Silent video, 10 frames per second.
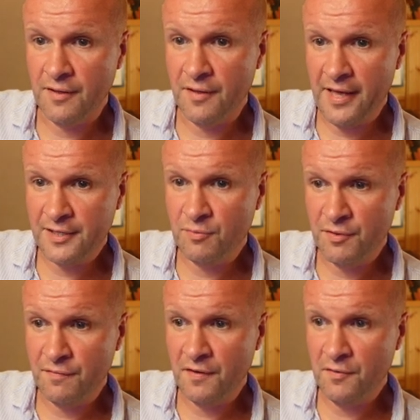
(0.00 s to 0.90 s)
That's what
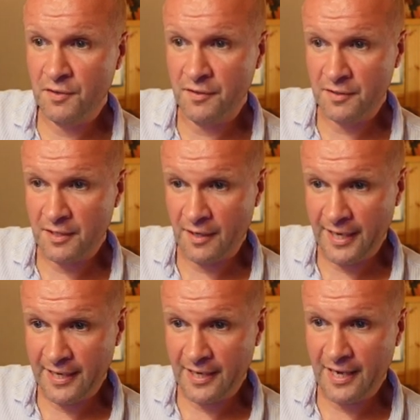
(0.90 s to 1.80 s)
the views looks
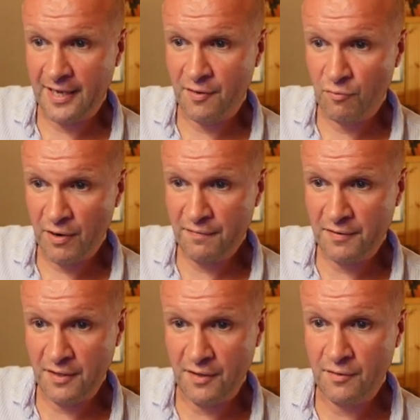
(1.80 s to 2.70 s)
like. And the
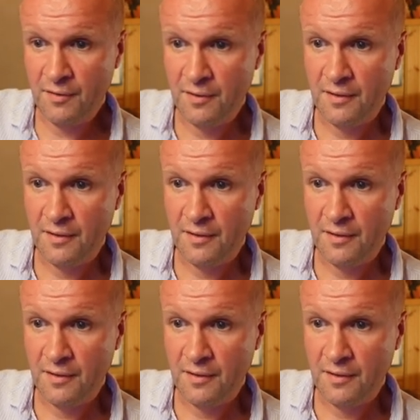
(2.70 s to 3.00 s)
revenue